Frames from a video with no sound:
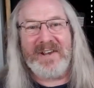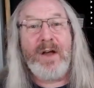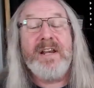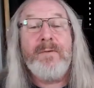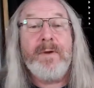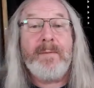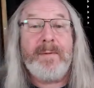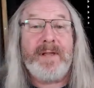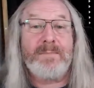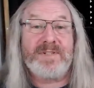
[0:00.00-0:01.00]
It only really
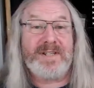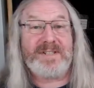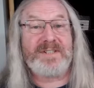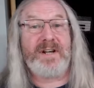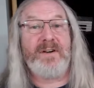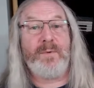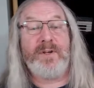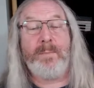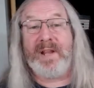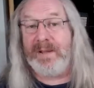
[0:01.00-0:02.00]
becomes necessary when
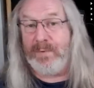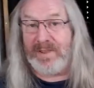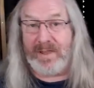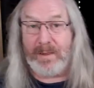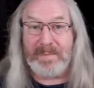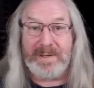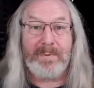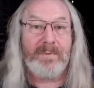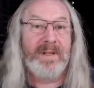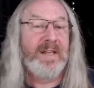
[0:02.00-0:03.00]
you're playing with other
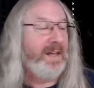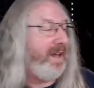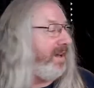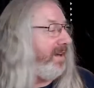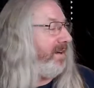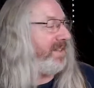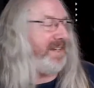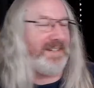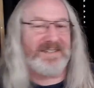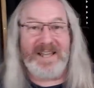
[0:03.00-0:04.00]
people, and I
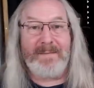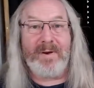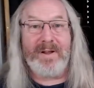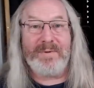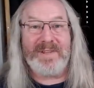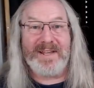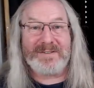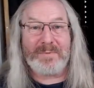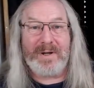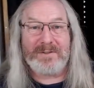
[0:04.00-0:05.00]
tend to get by with that
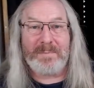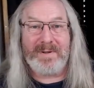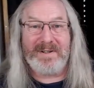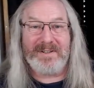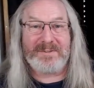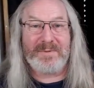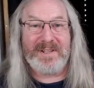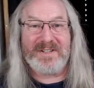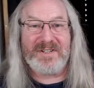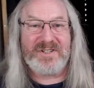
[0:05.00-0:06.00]
as well, to be honest with
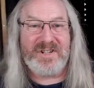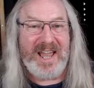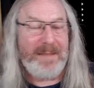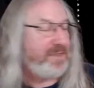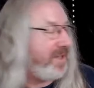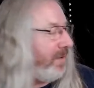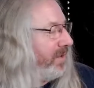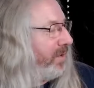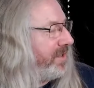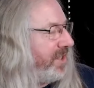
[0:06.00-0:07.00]
you, just jam. So you've
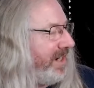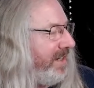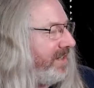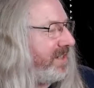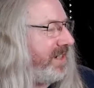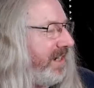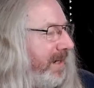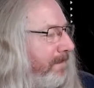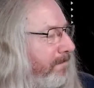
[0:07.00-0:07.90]
got G and the C.